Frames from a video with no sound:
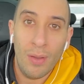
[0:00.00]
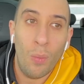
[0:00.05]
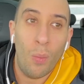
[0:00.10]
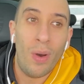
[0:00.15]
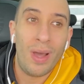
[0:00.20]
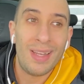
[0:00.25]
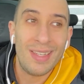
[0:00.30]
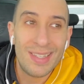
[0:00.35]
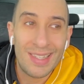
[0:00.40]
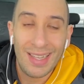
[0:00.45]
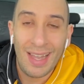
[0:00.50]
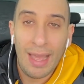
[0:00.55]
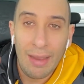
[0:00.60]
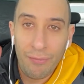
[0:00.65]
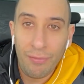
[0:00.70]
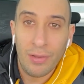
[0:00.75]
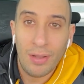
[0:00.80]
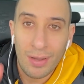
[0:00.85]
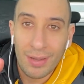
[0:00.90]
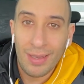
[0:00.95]
What does
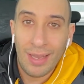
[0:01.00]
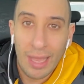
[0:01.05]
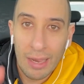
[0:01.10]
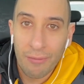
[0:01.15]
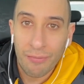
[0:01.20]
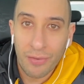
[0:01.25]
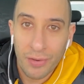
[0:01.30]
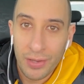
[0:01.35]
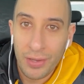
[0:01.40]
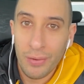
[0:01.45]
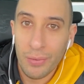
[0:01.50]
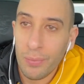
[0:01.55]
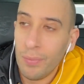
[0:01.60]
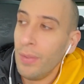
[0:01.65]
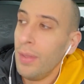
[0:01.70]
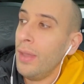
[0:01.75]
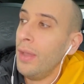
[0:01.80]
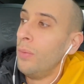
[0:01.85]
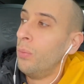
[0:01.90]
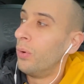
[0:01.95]
life look like for you?
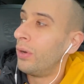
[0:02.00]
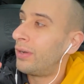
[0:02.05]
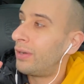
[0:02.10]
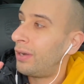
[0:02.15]
We're